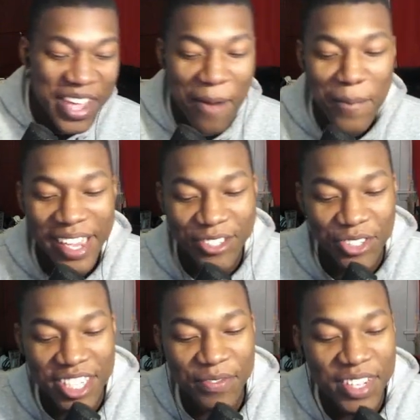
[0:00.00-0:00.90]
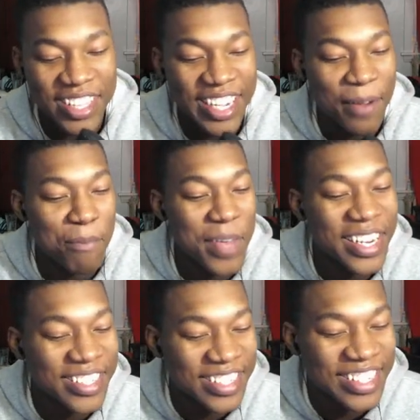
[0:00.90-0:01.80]
you got Master Chief looking like a
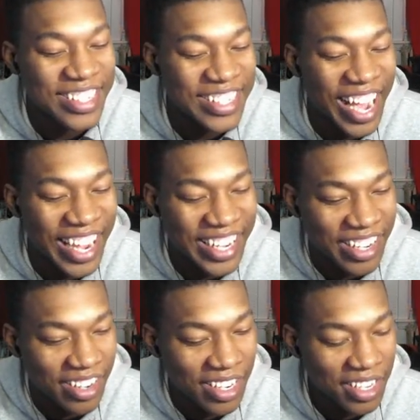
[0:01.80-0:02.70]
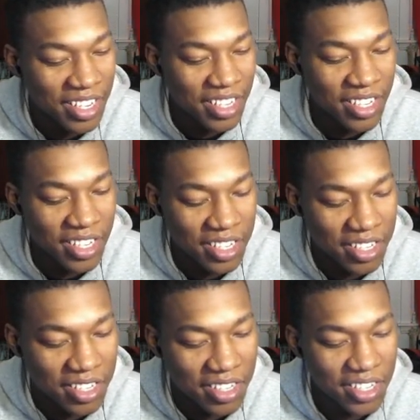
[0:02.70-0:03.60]
menace to society. I
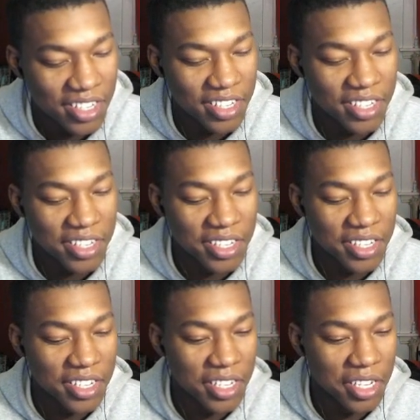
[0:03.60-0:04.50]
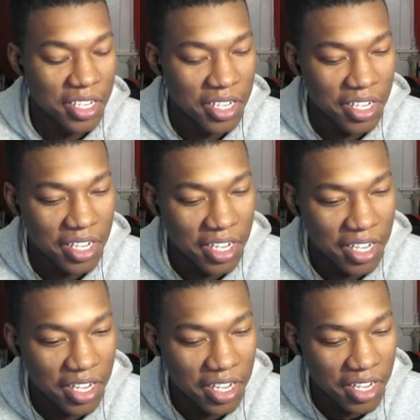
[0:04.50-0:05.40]
can't really see what he
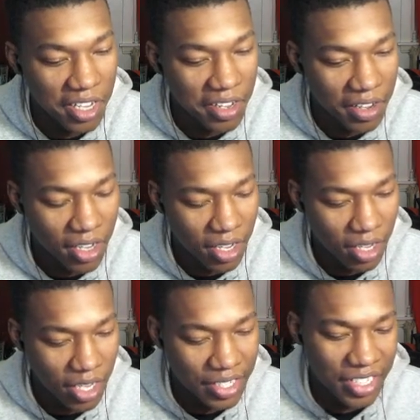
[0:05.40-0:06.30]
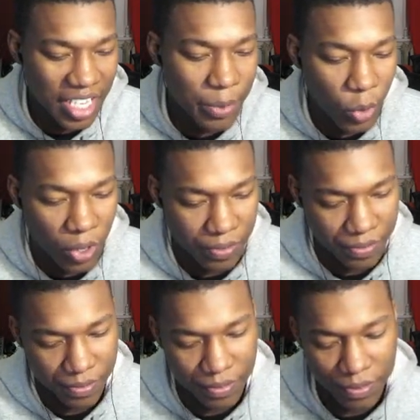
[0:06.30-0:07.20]
smashes, but it definitely it's a keyboard.
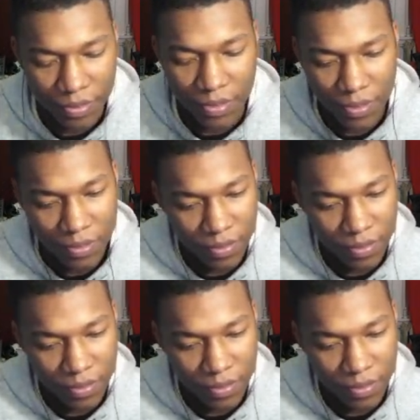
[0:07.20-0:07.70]
smash.